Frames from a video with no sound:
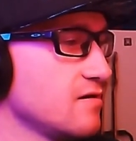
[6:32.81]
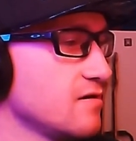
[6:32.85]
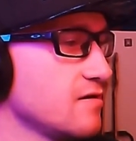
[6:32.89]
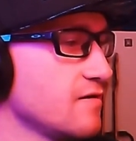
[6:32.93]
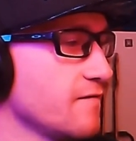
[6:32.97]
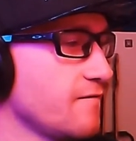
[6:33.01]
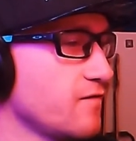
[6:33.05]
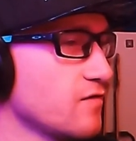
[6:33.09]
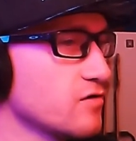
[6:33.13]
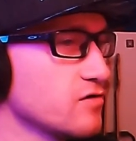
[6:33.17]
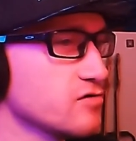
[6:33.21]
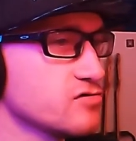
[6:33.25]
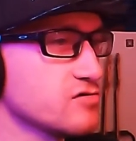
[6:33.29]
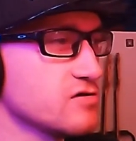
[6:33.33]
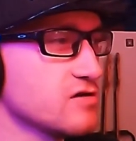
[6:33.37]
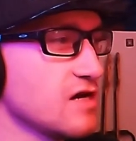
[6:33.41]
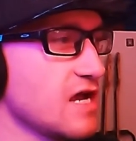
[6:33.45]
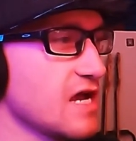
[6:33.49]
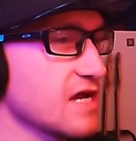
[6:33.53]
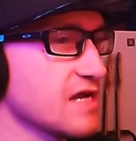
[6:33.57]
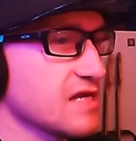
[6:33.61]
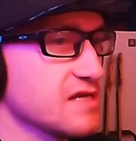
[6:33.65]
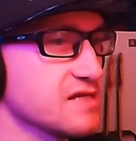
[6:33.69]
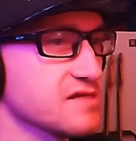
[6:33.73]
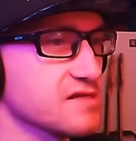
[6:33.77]
The first
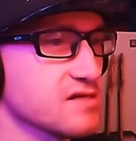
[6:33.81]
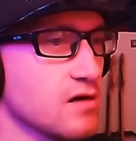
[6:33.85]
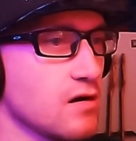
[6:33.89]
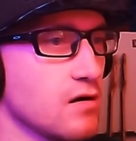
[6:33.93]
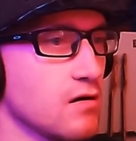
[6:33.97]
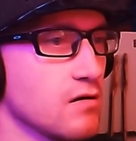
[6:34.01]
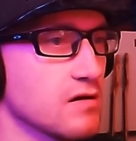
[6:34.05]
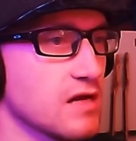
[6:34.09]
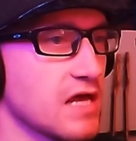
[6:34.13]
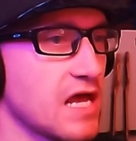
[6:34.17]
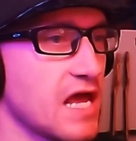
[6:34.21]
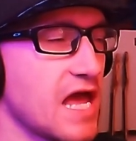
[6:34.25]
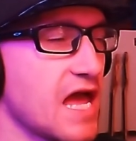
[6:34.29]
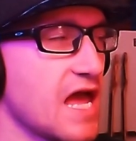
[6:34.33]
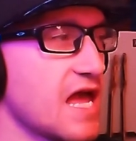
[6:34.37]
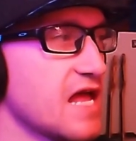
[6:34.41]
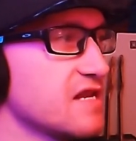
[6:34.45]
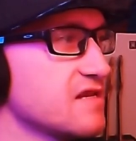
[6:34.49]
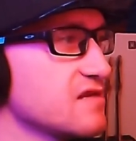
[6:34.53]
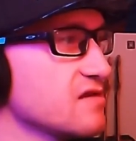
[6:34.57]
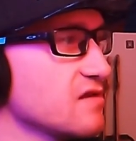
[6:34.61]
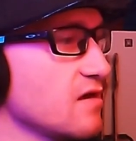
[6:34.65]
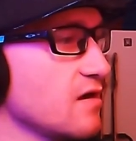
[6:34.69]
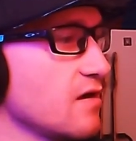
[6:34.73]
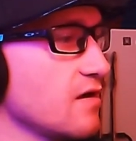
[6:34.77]
track is called
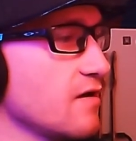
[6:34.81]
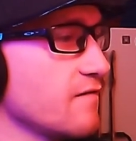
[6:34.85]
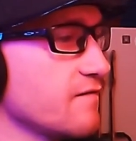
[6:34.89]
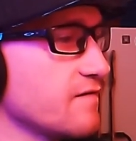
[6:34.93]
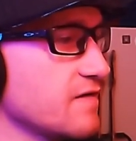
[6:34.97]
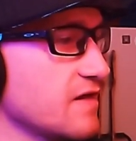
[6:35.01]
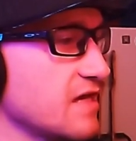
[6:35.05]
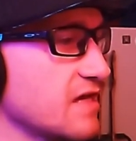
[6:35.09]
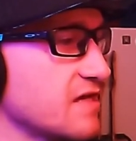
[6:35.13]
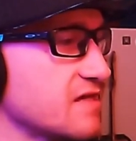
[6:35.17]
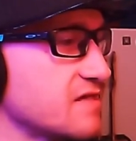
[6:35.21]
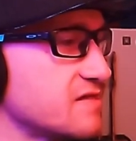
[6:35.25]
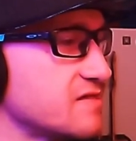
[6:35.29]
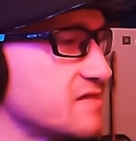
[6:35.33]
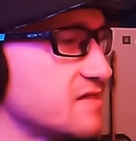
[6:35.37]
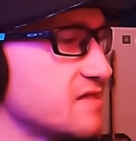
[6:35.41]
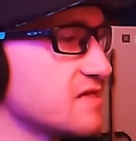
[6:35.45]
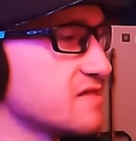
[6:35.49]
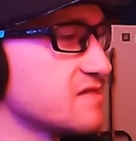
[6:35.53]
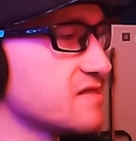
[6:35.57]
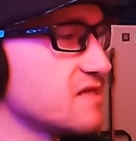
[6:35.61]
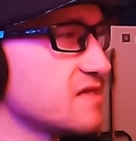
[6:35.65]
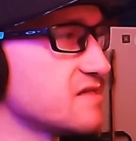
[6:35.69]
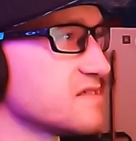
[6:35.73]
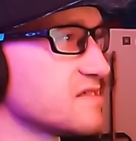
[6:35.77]
"End of
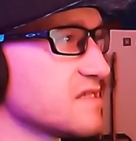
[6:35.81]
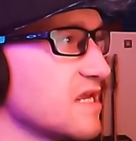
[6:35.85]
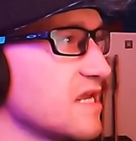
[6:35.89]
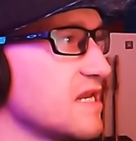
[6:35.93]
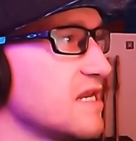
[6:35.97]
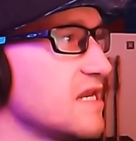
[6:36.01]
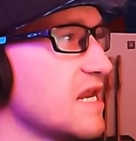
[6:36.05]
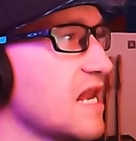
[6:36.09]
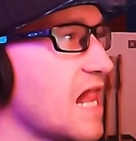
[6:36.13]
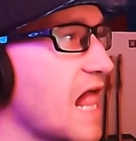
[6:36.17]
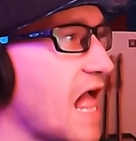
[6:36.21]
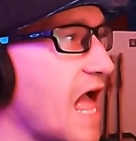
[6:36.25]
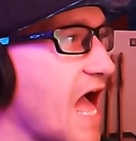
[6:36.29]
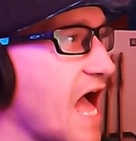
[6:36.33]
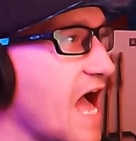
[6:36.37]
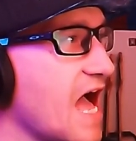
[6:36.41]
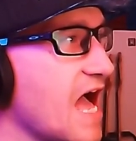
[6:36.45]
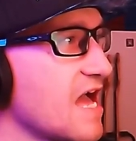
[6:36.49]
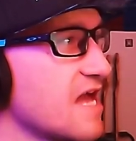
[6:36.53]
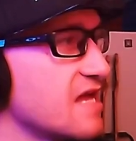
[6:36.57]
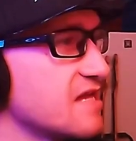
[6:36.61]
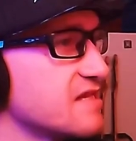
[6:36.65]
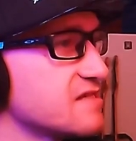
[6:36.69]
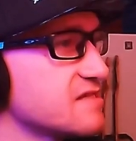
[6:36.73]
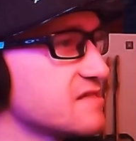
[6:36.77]
Existence" and it
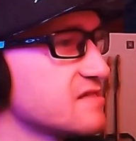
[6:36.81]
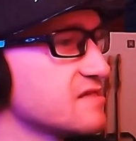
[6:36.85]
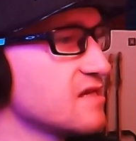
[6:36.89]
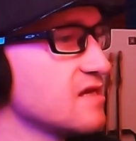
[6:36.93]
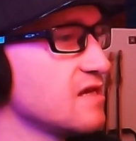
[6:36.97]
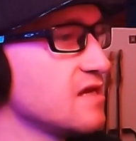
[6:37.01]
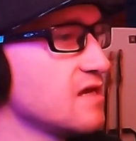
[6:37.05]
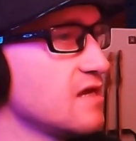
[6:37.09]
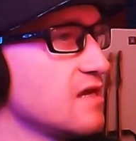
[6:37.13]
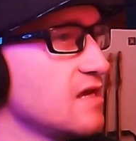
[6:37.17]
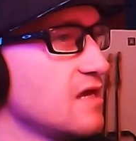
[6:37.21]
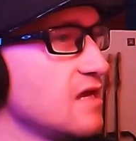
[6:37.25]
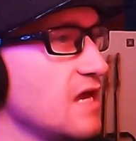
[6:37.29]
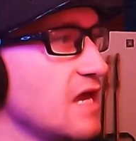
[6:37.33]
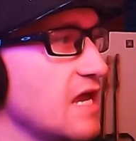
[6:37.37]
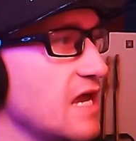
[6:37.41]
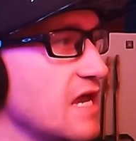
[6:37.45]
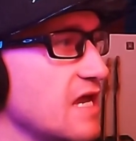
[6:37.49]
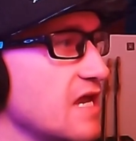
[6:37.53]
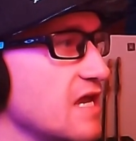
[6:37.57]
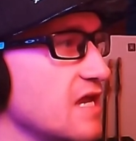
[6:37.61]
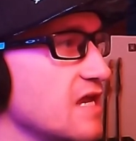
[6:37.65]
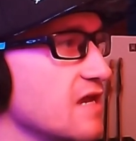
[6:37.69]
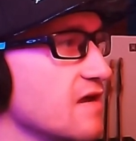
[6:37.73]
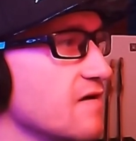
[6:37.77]
has
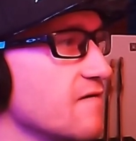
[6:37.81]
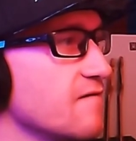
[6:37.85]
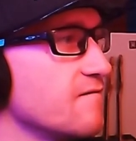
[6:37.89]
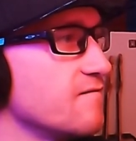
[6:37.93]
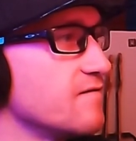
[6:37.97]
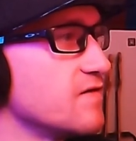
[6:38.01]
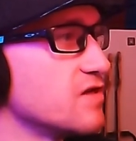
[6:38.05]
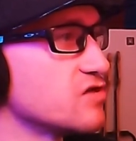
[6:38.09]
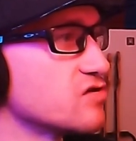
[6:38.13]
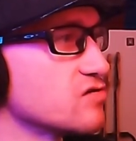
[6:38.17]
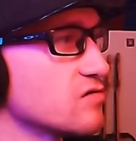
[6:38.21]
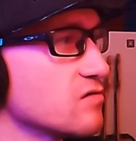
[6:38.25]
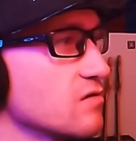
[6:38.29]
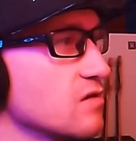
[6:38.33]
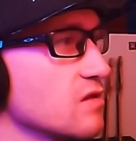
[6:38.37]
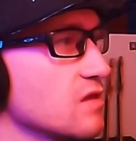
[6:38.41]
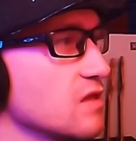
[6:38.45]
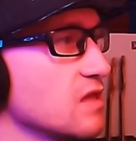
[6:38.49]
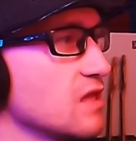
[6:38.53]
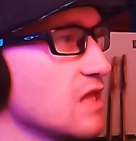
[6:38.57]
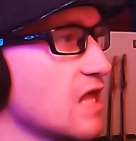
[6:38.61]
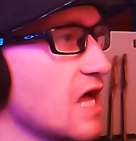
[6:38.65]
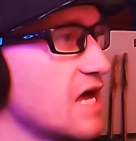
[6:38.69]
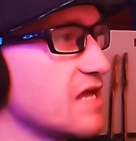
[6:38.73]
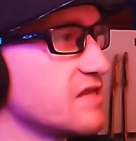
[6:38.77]
a
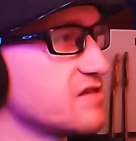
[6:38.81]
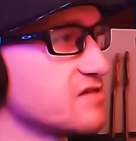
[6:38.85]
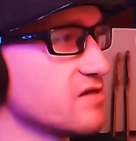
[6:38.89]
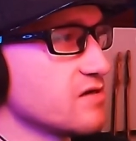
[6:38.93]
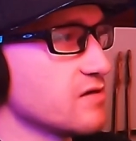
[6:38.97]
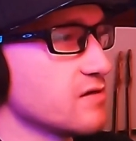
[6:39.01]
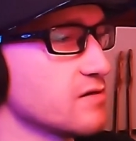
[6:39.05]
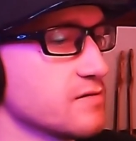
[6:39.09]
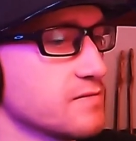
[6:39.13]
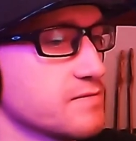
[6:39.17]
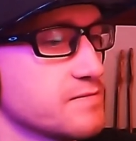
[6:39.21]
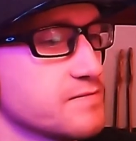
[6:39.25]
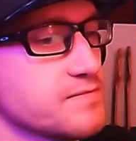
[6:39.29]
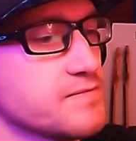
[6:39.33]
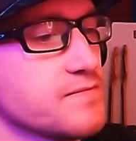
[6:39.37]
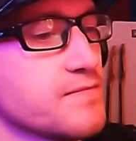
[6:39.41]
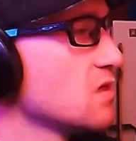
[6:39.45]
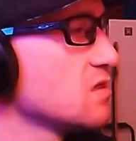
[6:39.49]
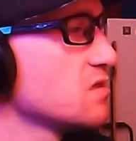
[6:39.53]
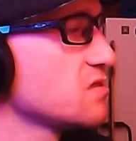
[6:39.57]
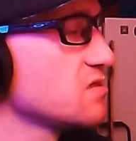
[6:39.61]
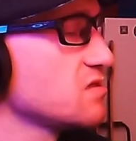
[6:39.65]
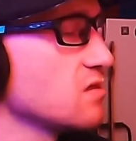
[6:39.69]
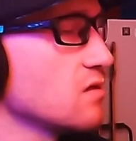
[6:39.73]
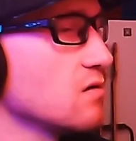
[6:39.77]
visualizer.
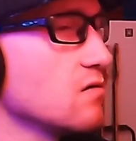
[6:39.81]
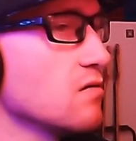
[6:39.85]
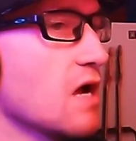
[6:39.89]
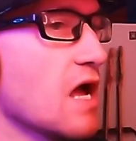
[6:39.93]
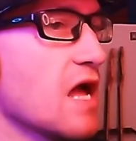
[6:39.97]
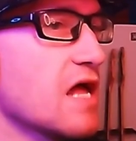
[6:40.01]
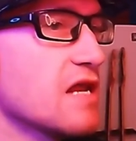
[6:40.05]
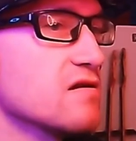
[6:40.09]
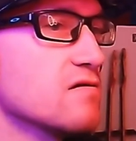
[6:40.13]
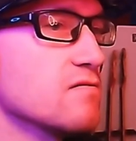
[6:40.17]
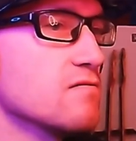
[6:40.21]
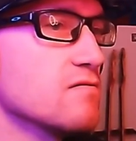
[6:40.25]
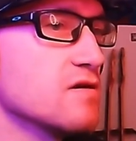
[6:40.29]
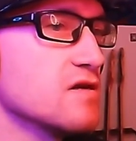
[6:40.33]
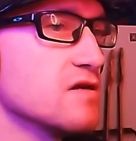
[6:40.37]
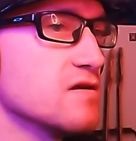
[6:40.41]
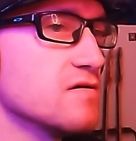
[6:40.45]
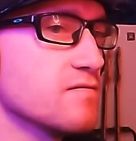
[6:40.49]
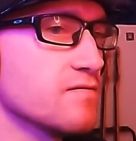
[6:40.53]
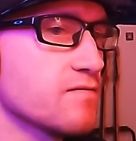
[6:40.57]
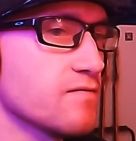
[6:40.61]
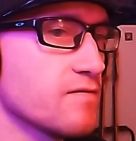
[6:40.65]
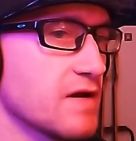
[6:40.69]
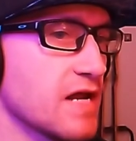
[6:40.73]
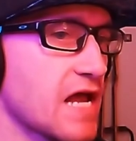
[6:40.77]
So I don't want
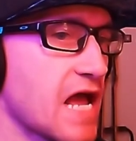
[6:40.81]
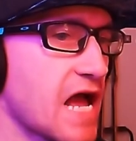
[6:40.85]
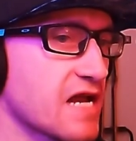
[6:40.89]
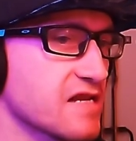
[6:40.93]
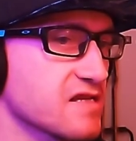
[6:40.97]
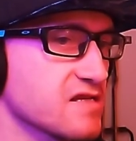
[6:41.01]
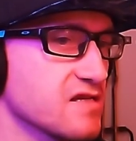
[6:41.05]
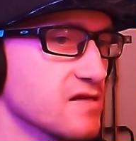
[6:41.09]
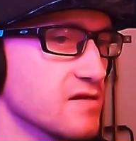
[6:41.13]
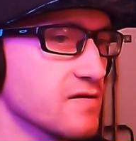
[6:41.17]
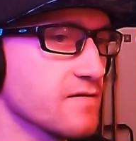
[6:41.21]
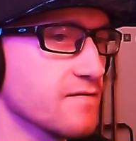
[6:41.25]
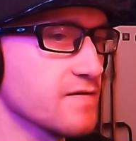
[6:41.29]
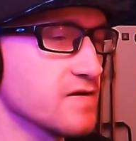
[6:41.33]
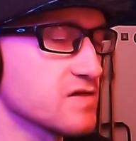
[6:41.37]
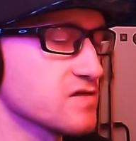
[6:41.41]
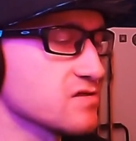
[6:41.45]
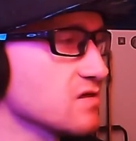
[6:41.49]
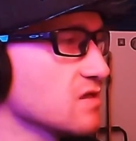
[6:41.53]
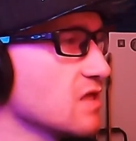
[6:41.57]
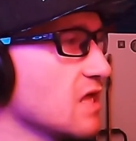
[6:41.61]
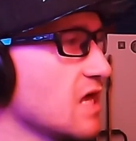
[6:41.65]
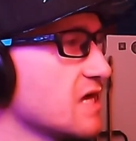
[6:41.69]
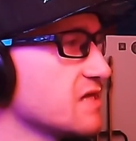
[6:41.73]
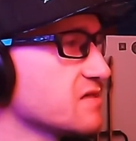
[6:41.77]
to react to the
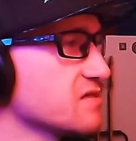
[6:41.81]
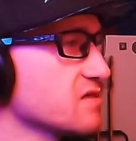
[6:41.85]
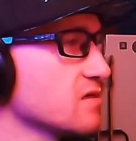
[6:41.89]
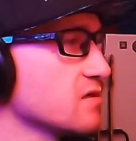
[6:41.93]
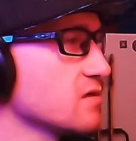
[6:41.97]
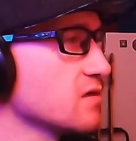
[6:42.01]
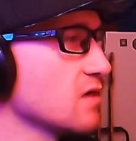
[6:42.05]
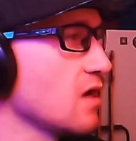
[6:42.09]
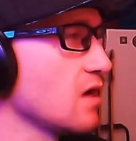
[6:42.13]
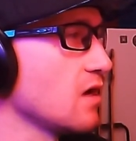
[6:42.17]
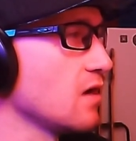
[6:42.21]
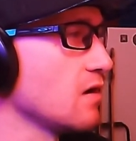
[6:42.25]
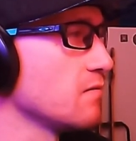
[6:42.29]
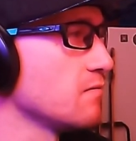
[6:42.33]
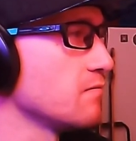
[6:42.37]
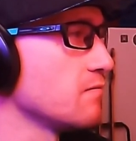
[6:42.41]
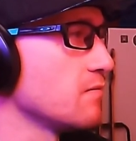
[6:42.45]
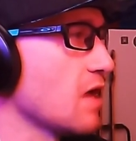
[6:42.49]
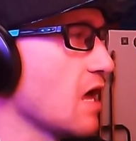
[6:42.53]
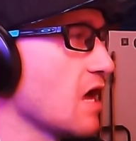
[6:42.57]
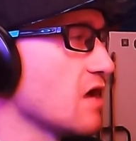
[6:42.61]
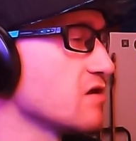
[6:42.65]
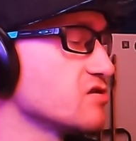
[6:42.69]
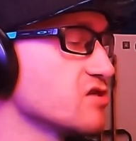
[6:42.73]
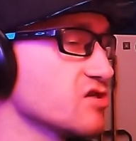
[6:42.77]
visualizer. Um,
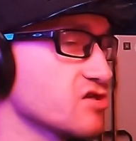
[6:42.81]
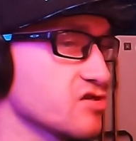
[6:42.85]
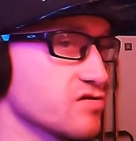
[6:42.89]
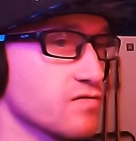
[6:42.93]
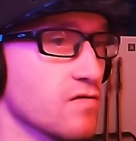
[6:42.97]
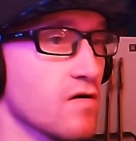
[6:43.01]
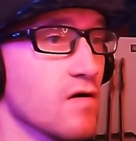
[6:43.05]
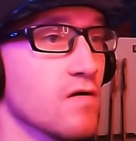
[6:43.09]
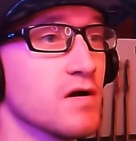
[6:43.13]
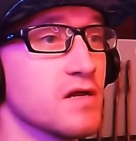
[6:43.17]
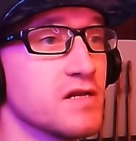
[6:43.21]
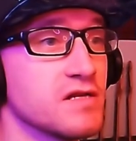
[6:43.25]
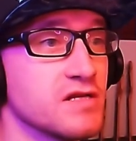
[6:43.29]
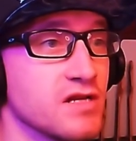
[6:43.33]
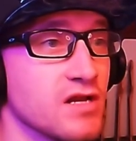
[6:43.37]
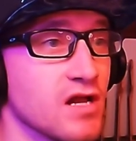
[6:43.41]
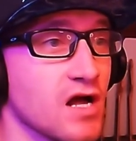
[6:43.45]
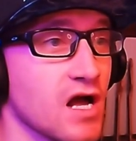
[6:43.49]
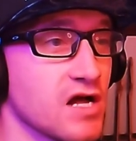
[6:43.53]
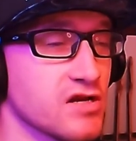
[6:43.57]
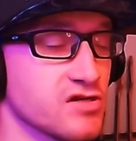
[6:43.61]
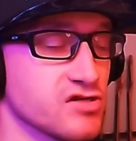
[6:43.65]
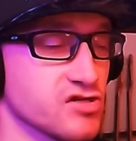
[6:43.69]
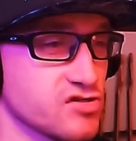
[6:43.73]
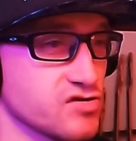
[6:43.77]
I'll just throw it. You know,
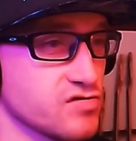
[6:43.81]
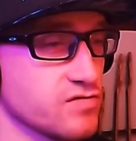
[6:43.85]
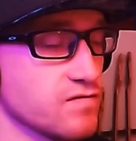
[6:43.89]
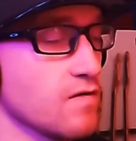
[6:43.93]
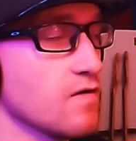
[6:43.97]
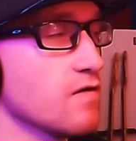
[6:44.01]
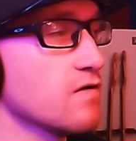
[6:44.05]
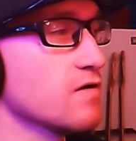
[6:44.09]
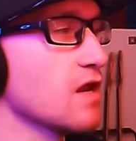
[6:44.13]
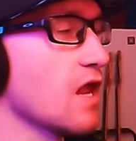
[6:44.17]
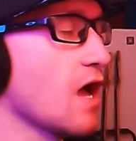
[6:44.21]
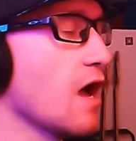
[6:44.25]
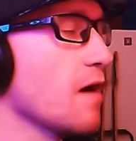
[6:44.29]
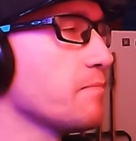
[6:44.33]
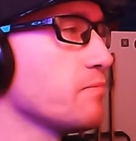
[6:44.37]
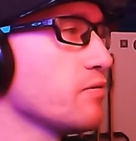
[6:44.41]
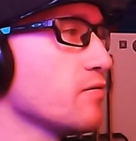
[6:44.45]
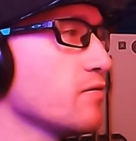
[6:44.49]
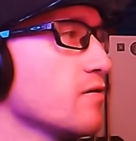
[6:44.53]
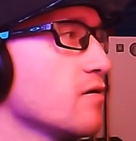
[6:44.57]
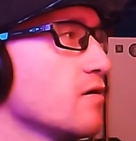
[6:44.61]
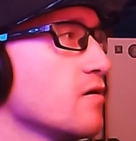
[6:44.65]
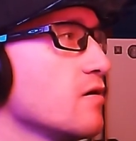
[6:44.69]
I'll just throw it up